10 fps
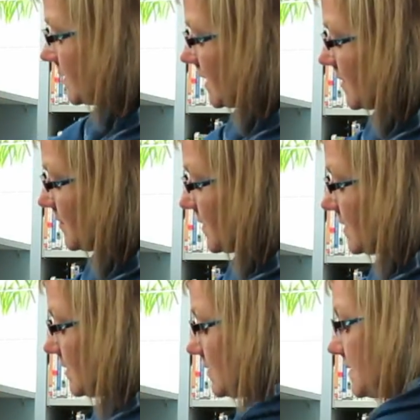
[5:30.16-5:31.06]
and put a
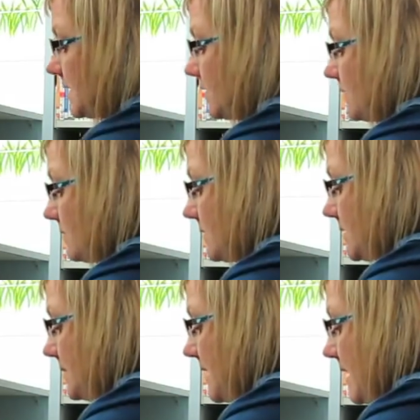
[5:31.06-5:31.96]
little bit of glue on
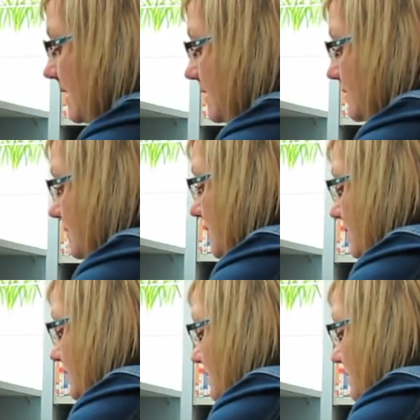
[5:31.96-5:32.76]
the back as well,